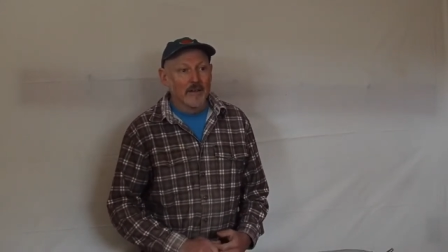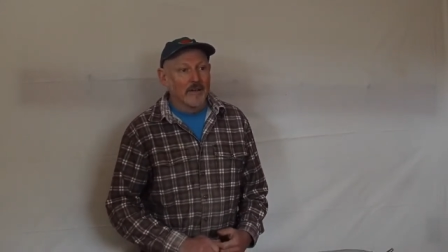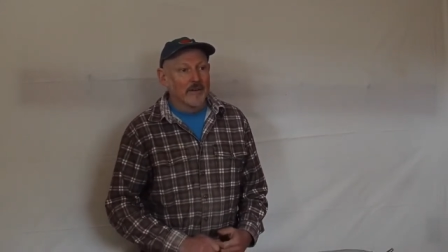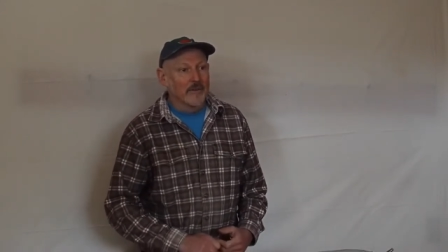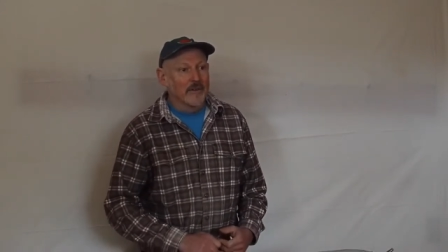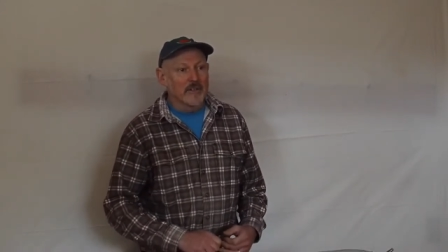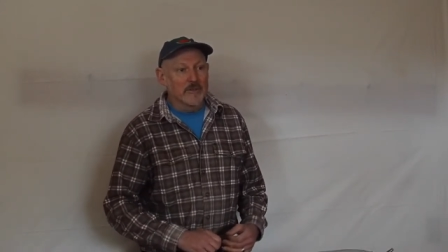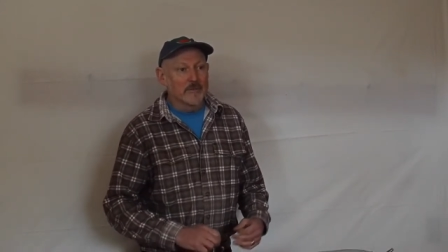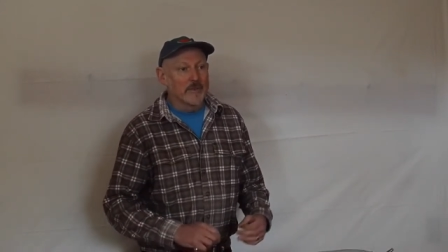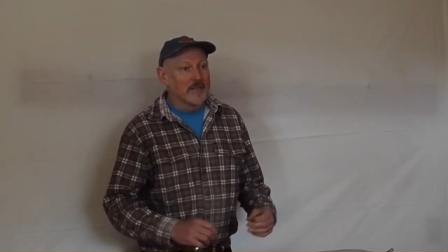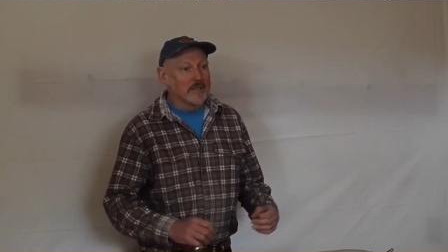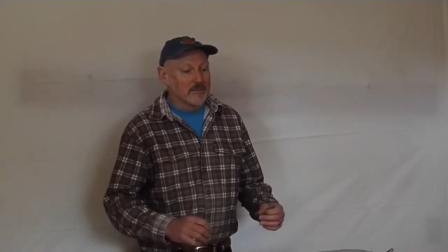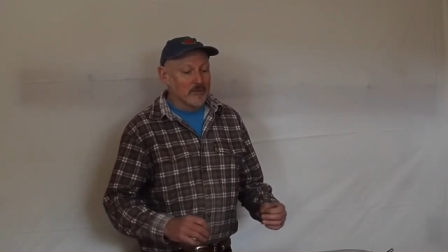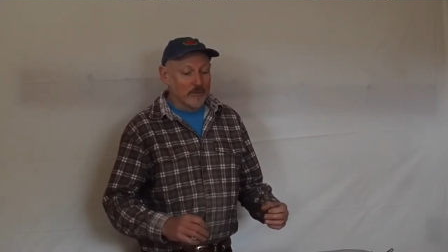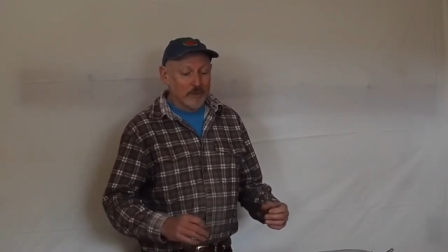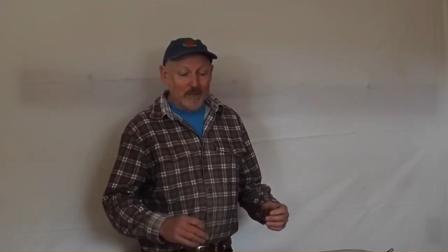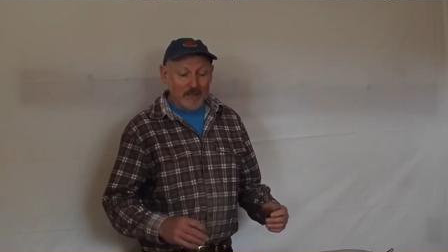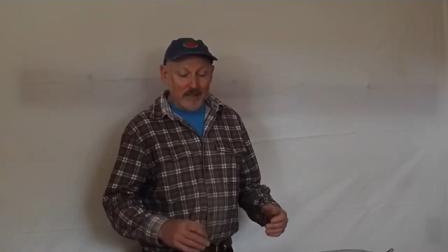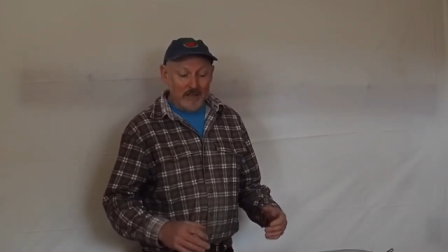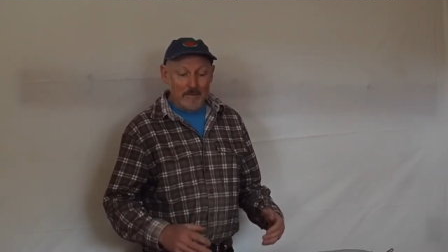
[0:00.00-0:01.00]
which means
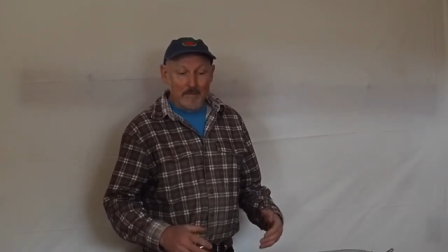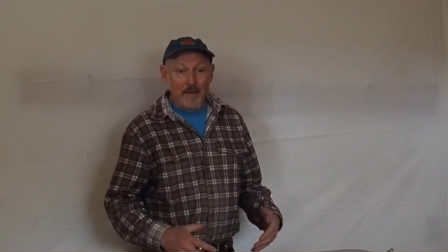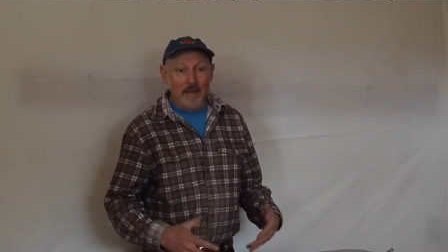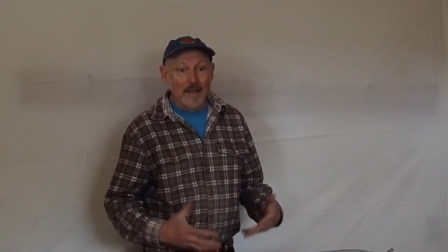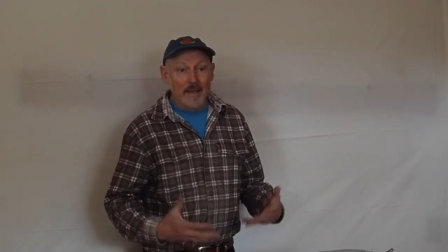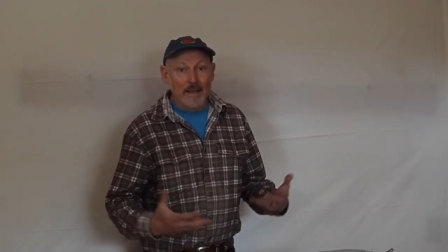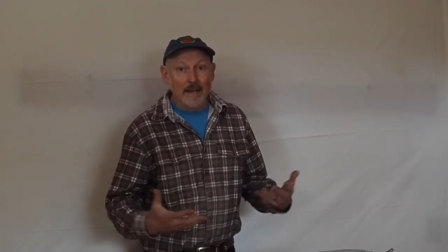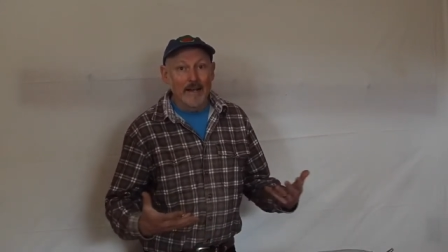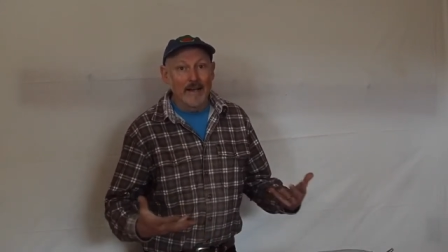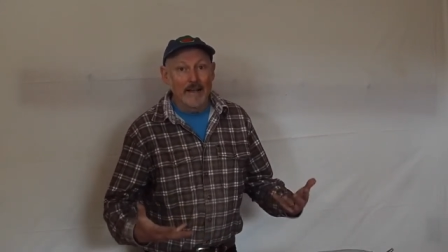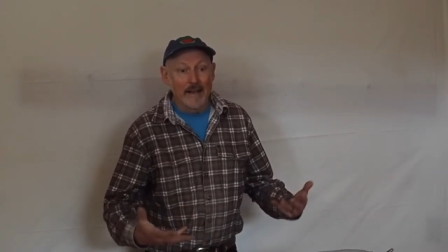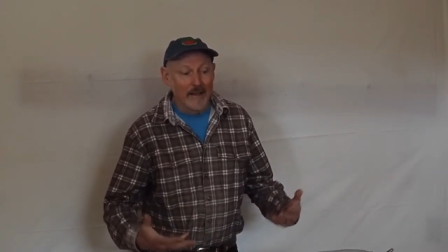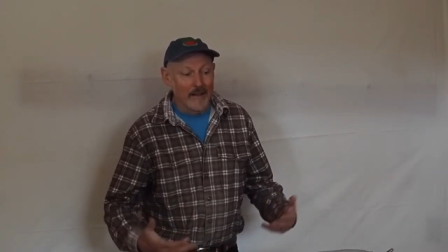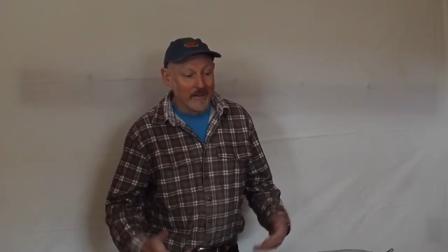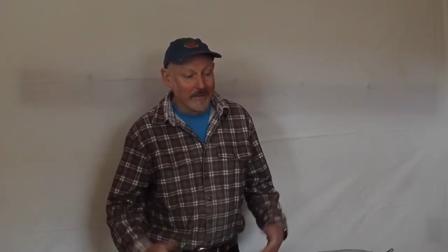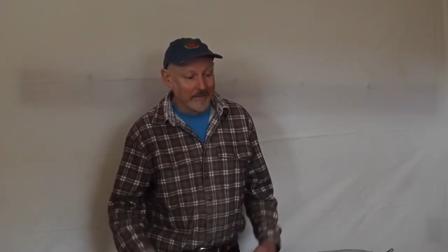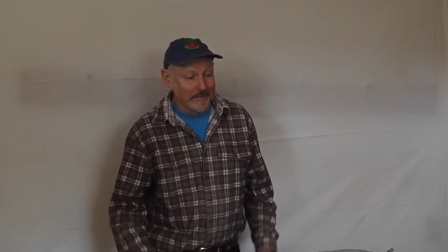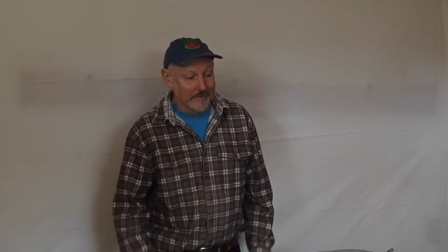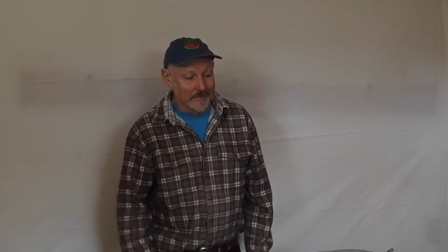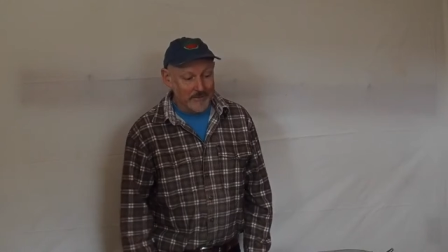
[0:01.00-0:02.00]
we can make a gallon of